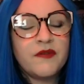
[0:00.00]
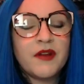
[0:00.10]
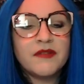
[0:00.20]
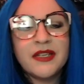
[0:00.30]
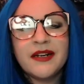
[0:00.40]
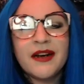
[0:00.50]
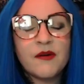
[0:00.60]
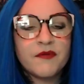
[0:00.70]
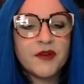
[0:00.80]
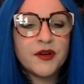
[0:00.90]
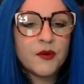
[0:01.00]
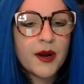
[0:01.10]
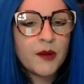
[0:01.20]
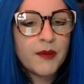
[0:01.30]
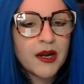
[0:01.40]
If you haven't seen it, I reviewed it a
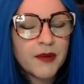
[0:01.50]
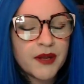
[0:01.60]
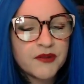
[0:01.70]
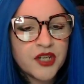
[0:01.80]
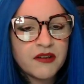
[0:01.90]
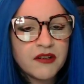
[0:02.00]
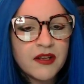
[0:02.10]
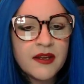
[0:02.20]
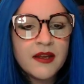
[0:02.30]
while back on my other channel.